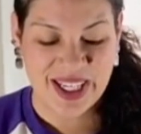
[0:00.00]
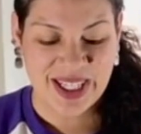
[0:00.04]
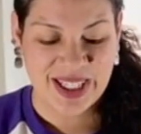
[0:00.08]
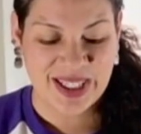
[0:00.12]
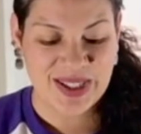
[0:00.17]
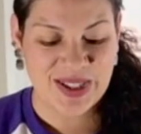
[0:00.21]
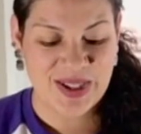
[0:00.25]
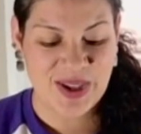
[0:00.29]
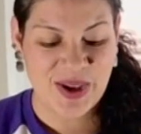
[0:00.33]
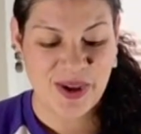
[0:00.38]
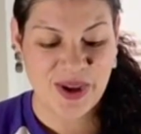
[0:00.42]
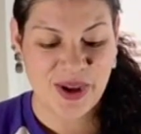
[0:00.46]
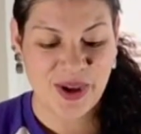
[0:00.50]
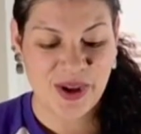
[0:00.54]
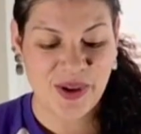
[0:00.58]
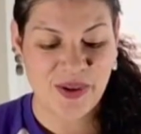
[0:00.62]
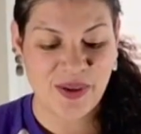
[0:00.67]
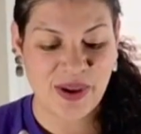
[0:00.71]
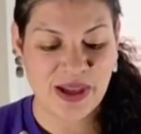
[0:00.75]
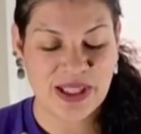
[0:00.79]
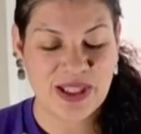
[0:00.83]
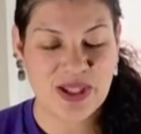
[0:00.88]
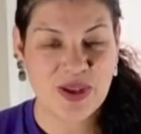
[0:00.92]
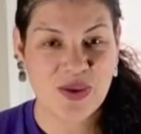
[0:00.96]
So you're
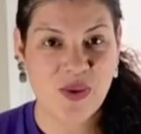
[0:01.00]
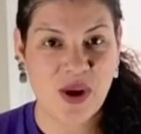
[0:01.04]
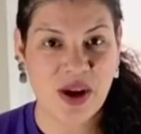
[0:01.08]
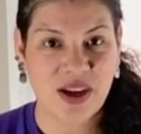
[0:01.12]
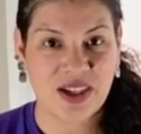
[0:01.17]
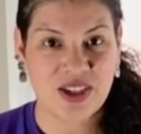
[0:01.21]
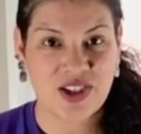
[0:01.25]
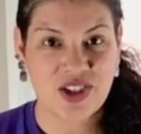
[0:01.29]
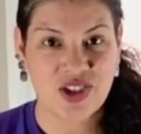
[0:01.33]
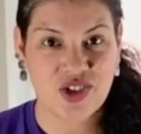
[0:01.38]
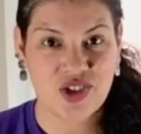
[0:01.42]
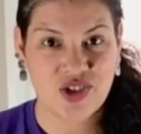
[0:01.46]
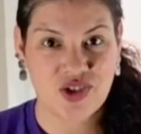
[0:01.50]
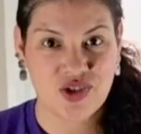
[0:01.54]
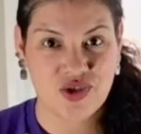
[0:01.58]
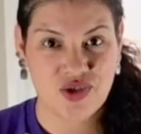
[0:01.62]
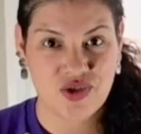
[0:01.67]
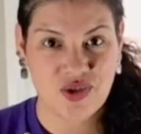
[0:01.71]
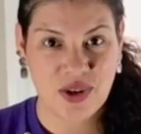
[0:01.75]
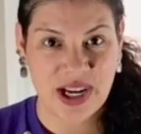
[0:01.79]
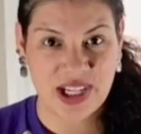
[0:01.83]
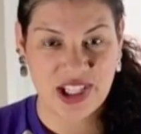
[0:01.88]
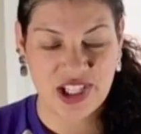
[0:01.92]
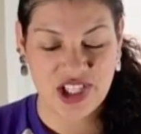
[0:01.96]
going to want to
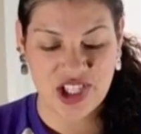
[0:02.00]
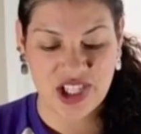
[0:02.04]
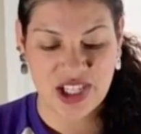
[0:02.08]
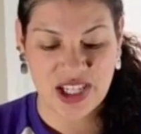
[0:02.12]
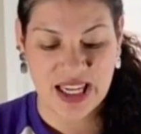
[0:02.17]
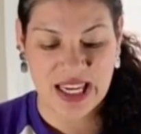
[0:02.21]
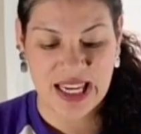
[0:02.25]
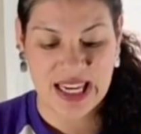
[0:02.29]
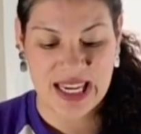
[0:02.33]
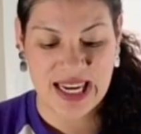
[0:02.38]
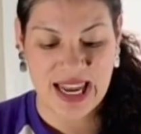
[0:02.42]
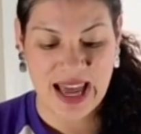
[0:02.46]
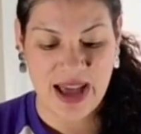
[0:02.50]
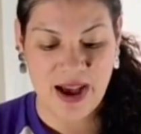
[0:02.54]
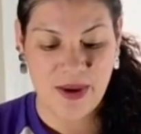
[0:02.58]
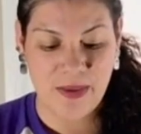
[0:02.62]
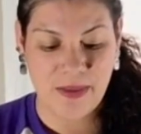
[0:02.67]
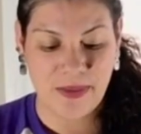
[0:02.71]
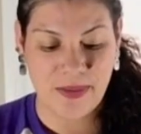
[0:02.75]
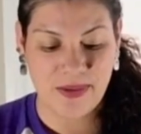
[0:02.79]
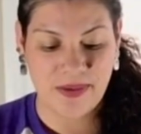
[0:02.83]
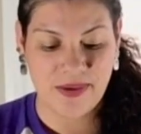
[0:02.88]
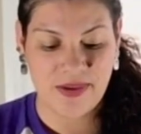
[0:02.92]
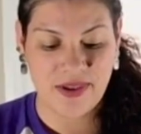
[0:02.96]
stretch it
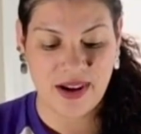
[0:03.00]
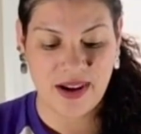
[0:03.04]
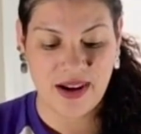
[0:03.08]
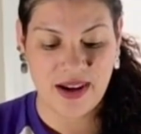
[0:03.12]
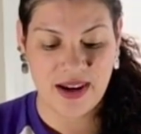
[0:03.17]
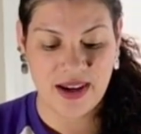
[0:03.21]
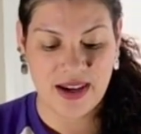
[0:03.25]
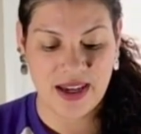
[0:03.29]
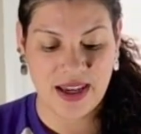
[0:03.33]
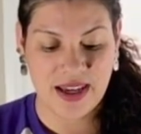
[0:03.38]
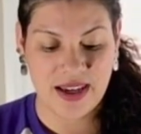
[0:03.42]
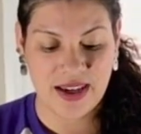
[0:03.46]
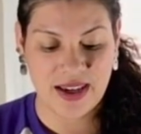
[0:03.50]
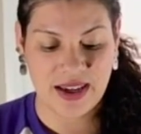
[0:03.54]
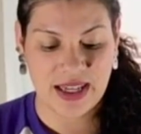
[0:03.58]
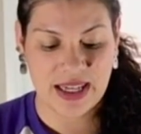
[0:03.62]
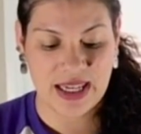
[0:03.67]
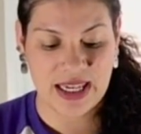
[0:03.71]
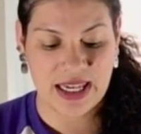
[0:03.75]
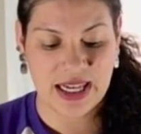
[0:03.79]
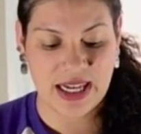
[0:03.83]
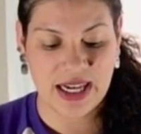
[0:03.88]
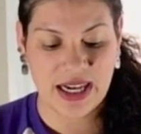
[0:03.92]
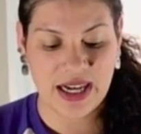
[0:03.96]
out pretty good
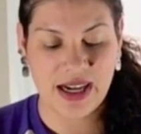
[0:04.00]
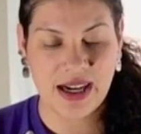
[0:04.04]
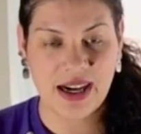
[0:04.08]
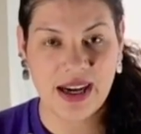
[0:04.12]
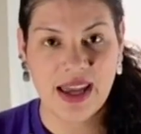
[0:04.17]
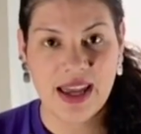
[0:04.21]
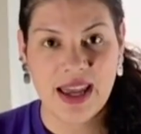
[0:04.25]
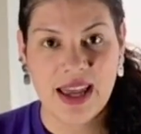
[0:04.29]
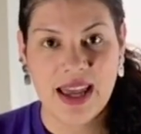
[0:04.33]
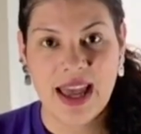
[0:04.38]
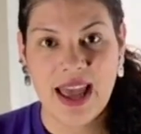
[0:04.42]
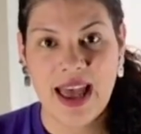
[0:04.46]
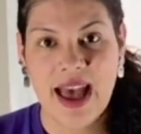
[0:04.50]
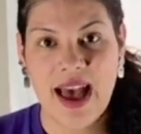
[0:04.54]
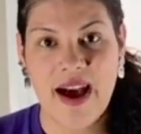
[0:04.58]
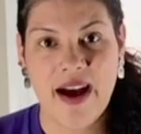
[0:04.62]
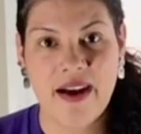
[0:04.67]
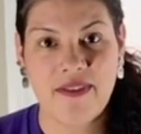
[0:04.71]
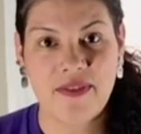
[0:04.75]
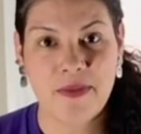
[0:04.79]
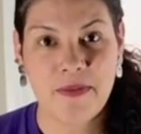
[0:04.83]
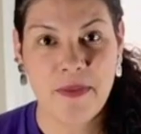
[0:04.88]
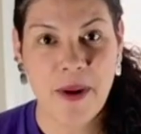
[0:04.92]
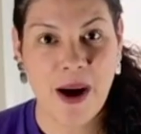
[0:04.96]
here.
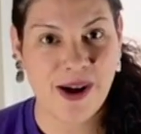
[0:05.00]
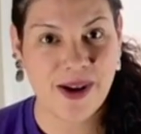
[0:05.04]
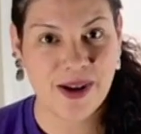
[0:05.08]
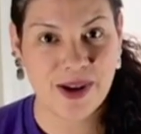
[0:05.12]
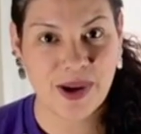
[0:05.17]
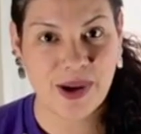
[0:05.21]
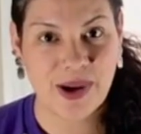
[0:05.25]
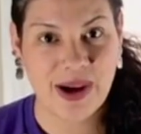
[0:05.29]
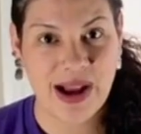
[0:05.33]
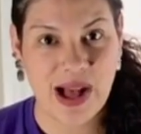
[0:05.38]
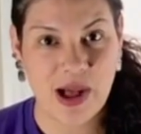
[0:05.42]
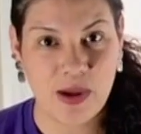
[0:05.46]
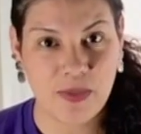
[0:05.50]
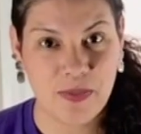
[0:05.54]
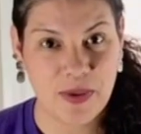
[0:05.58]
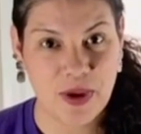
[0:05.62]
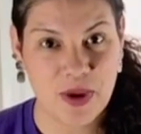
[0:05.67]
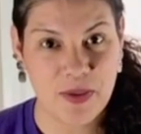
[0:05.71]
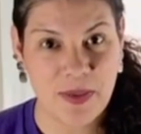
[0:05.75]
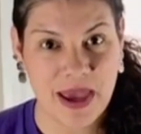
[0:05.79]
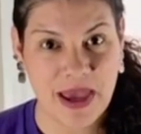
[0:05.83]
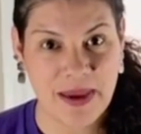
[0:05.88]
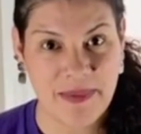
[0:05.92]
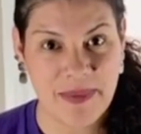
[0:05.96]
Have a partner help you
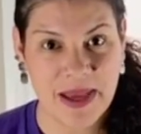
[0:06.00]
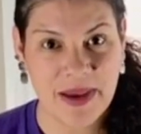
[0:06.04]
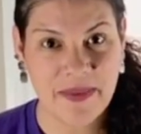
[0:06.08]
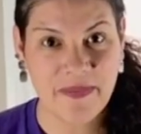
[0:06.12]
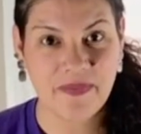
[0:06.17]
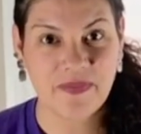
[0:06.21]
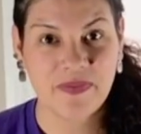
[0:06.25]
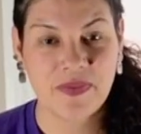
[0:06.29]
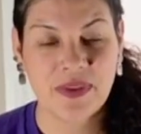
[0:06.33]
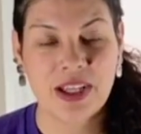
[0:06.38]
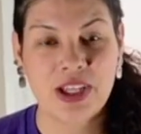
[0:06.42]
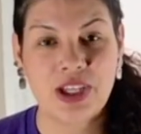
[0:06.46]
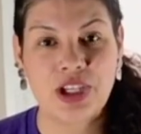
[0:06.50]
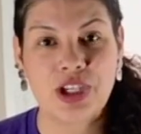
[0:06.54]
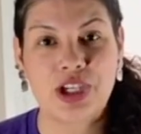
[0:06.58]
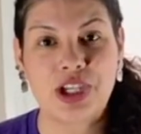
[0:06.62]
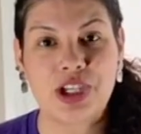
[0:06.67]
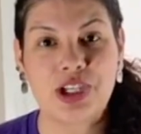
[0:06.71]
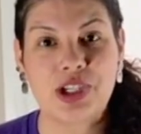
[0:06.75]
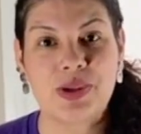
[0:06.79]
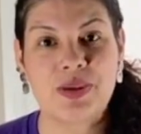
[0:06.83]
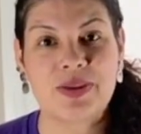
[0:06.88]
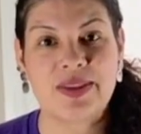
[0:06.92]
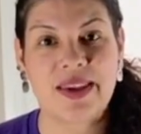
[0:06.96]
maybe. You
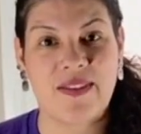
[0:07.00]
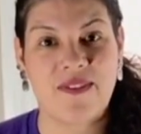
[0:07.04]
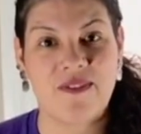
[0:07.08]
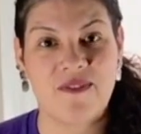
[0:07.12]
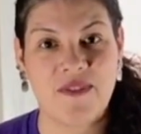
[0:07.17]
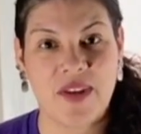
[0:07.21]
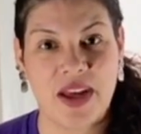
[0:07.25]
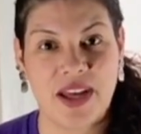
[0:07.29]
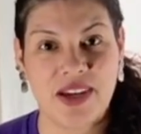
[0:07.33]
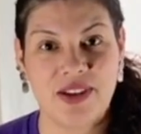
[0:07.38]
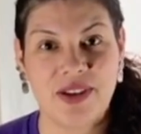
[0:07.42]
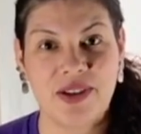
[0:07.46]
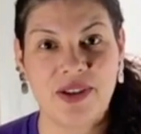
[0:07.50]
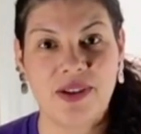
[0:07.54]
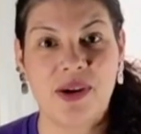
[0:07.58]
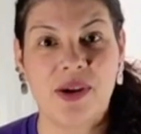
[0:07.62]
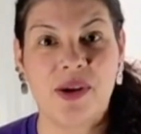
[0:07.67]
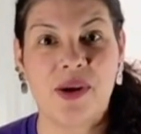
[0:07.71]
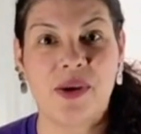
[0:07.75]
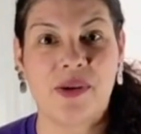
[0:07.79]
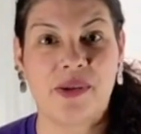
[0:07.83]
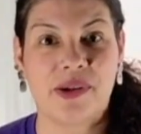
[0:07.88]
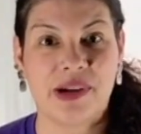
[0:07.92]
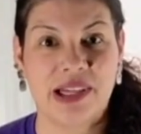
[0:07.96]
can use a funnel
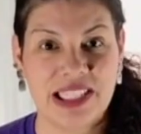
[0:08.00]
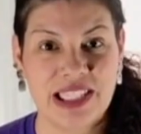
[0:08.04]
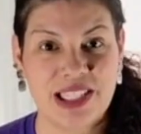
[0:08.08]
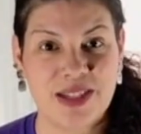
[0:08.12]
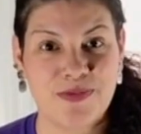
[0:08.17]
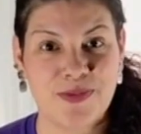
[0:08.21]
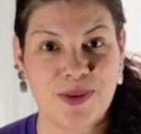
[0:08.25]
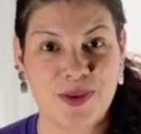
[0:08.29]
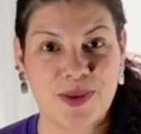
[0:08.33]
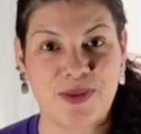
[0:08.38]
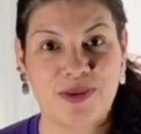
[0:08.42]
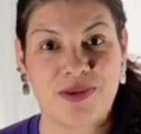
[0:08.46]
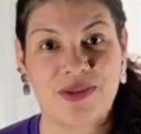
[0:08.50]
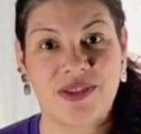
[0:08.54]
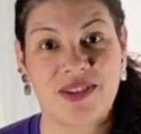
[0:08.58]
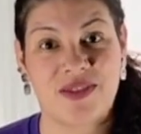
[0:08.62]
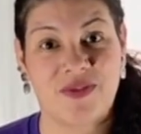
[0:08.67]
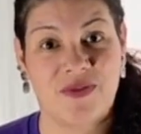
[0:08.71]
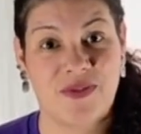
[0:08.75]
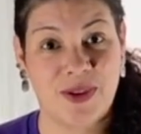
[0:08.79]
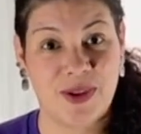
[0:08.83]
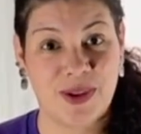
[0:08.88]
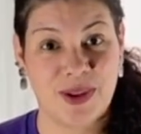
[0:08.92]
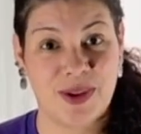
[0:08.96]
or a spoon to
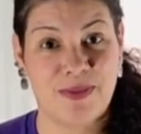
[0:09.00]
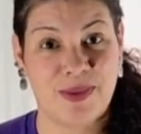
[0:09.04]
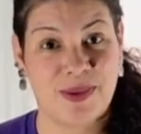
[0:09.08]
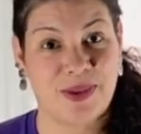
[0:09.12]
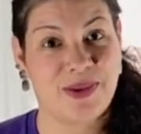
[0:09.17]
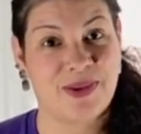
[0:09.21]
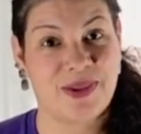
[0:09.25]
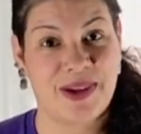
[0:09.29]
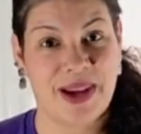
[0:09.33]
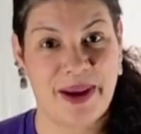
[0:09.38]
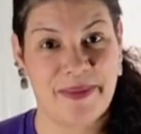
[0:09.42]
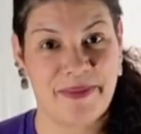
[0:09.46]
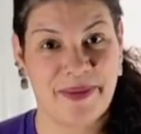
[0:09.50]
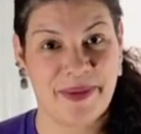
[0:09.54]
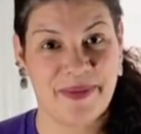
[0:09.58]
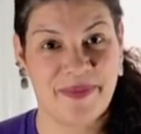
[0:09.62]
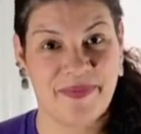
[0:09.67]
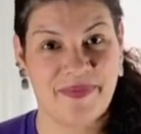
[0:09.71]
fill the balloon up.